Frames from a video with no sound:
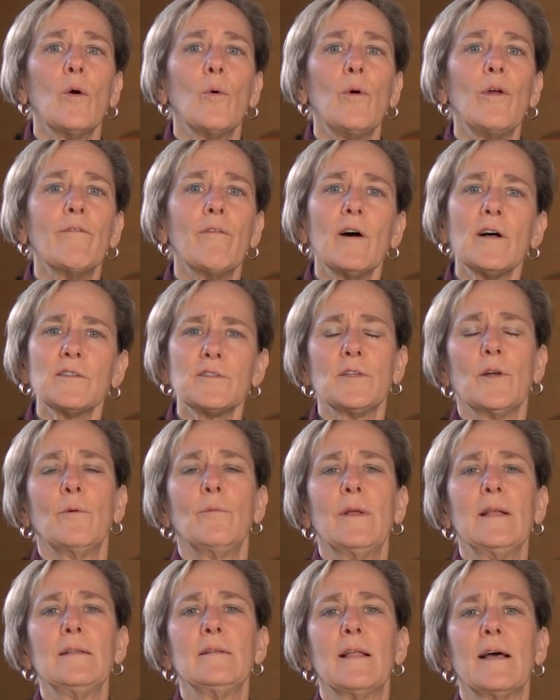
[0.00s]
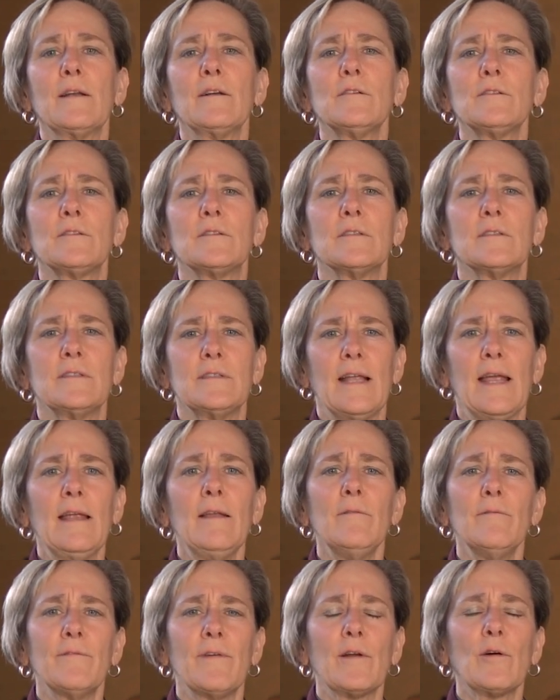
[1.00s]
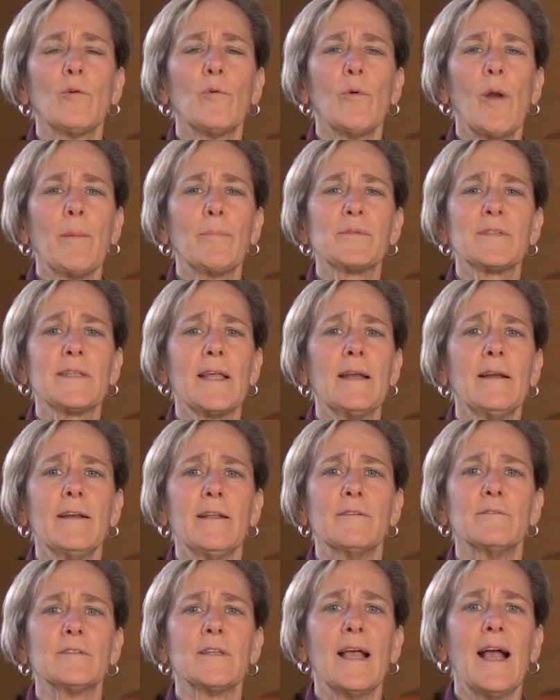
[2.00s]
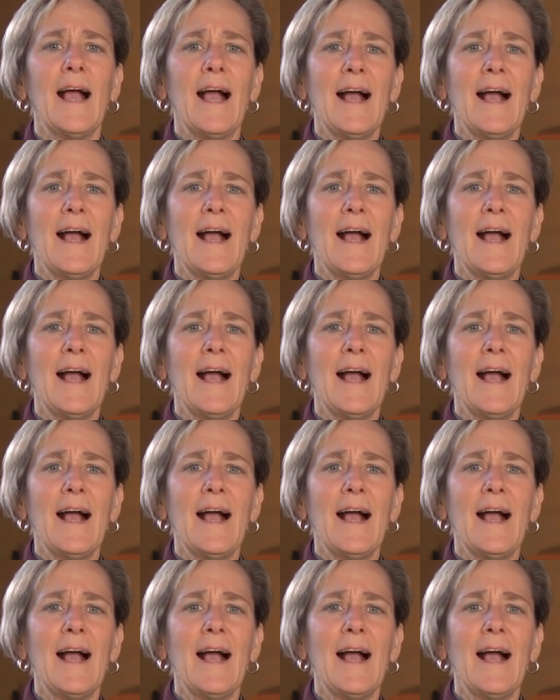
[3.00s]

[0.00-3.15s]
We've also written letters to state and federal representatives